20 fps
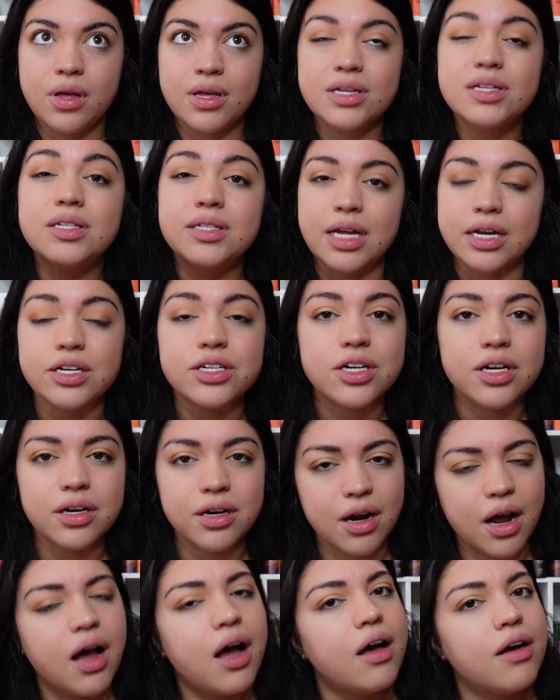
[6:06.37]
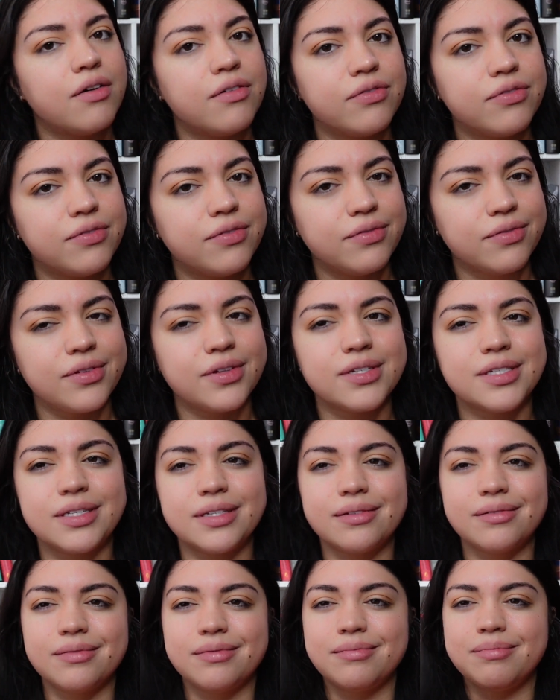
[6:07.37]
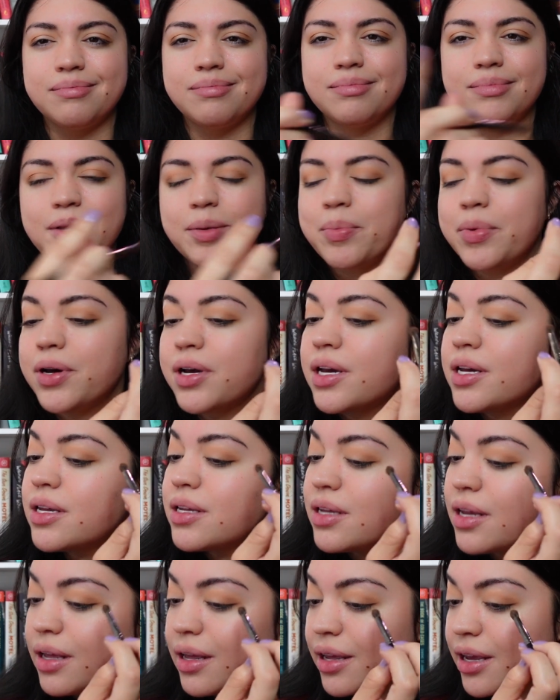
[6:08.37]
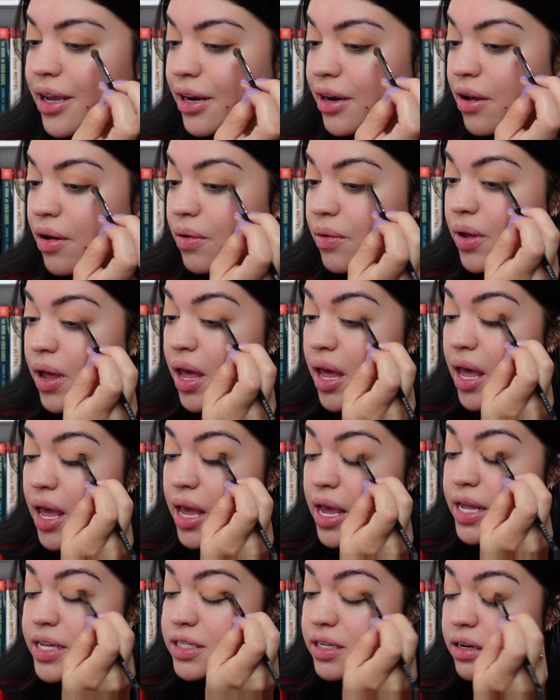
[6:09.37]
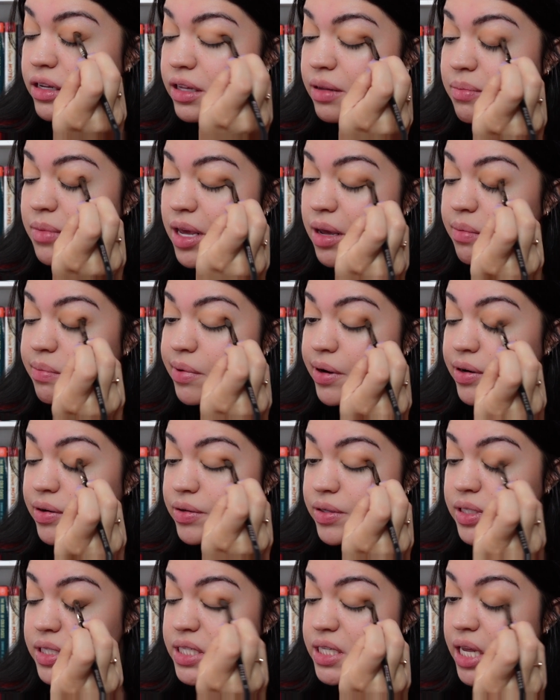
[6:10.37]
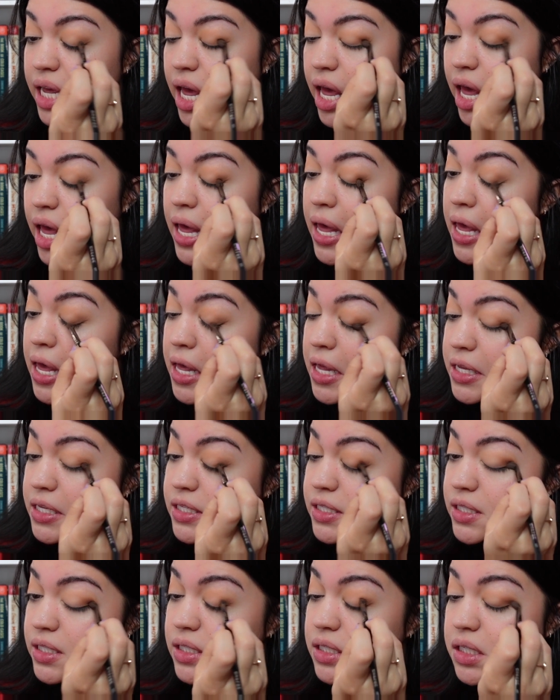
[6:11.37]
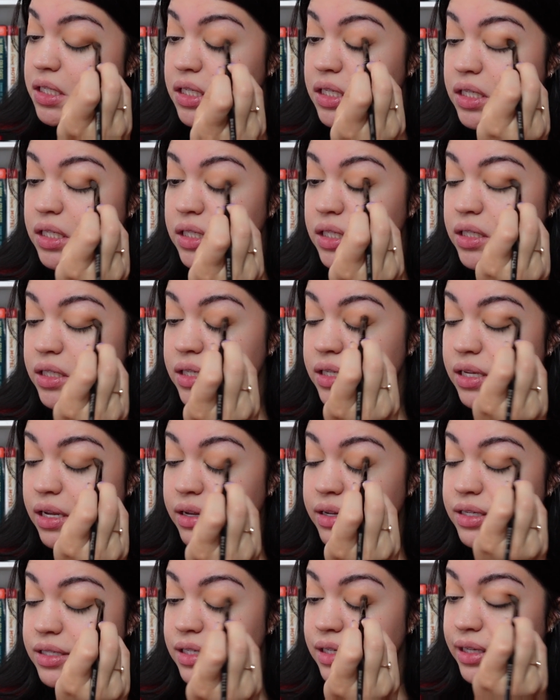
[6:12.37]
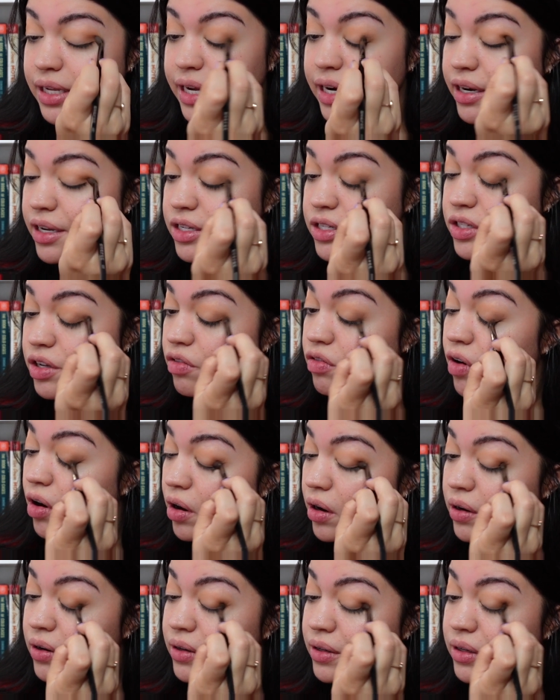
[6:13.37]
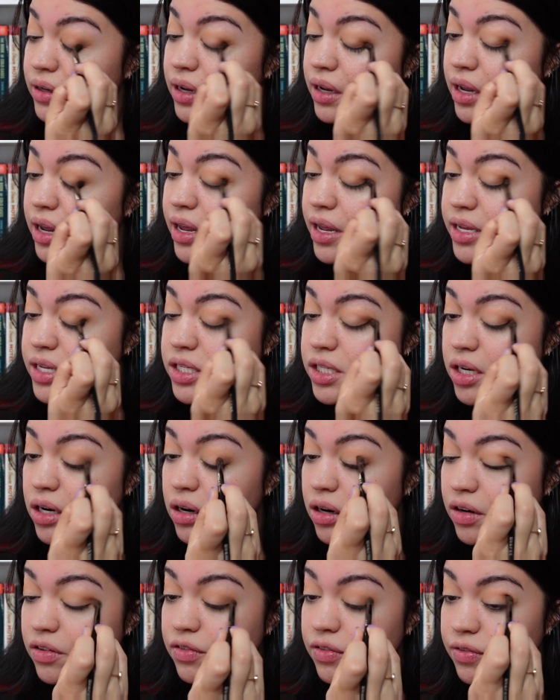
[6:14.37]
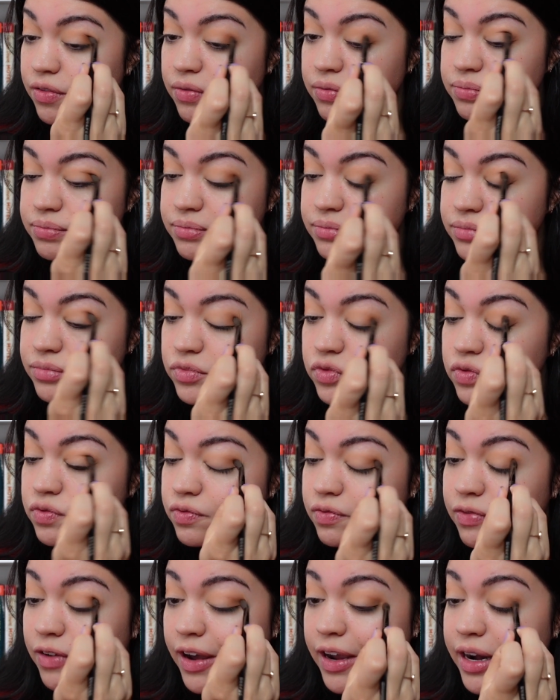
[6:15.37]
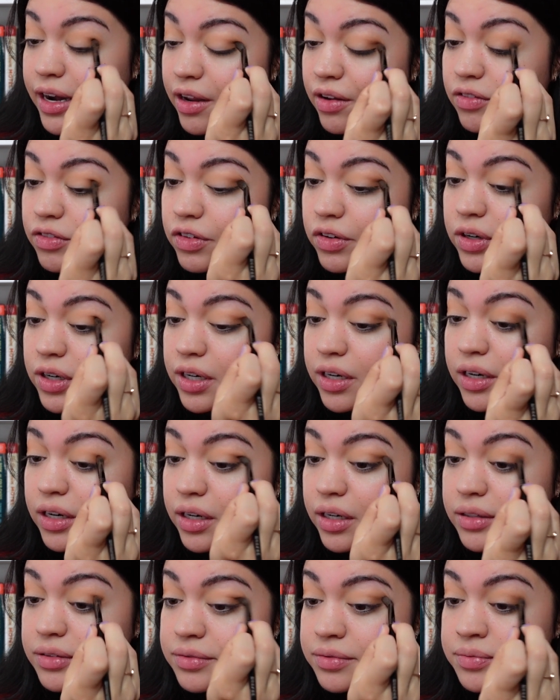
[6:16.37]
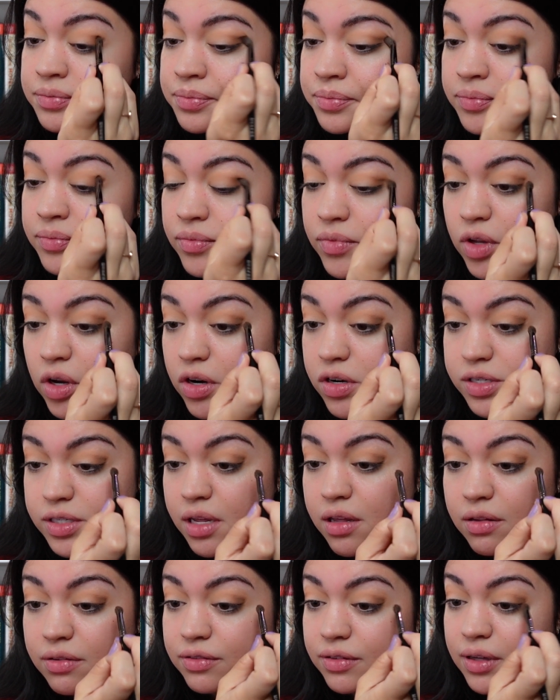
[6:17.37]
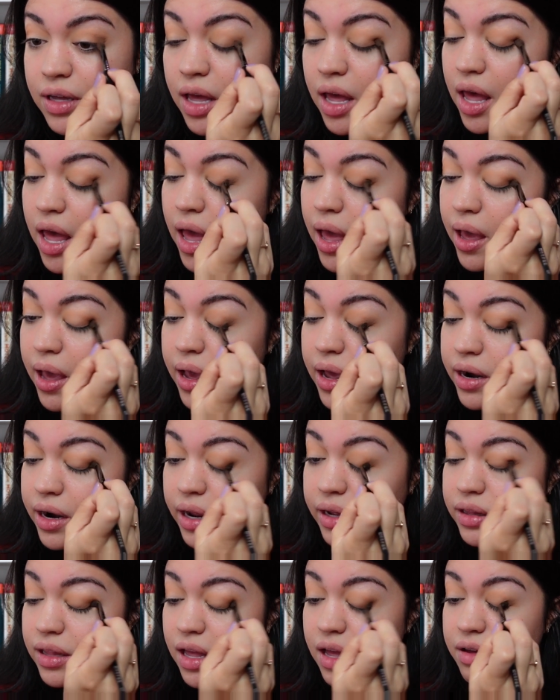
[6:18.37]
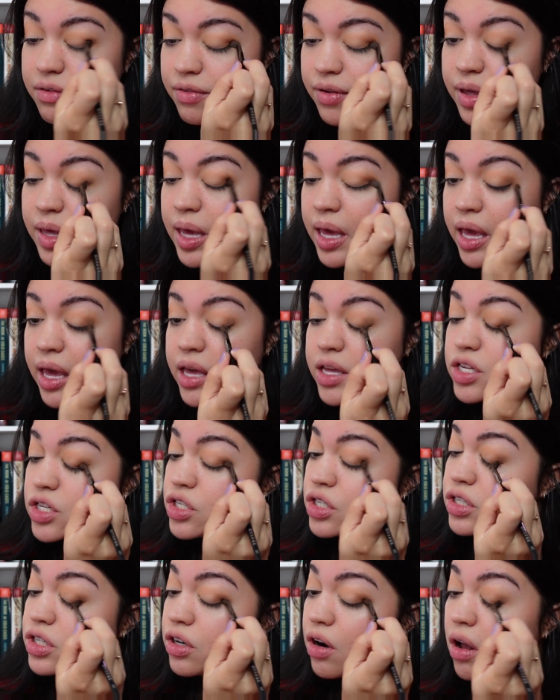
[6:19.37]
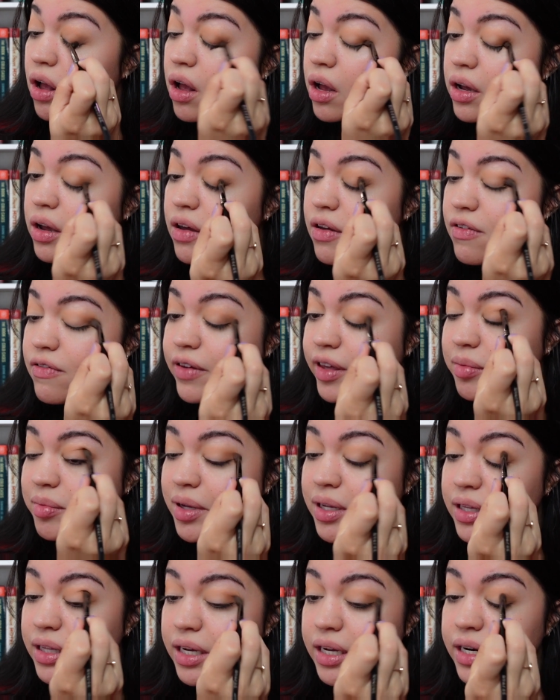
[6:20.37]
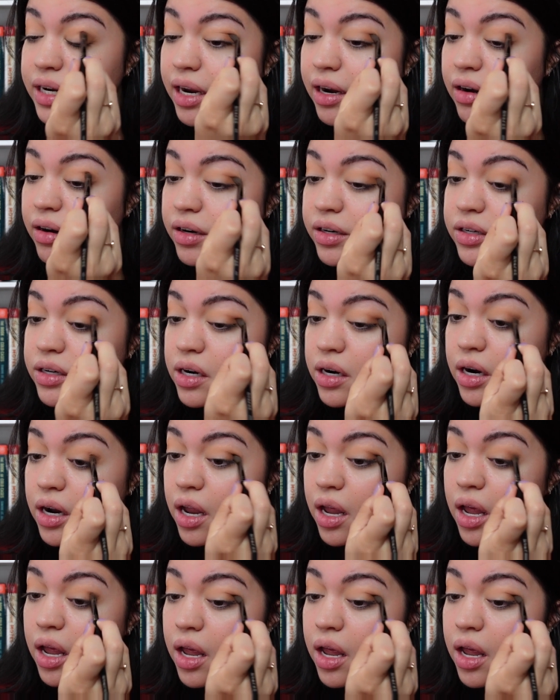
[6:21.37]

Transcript: center of the book, you know? It's not the meat and bones. It's Elena so far. It's her fighting for herself, and I love a strong female lead character,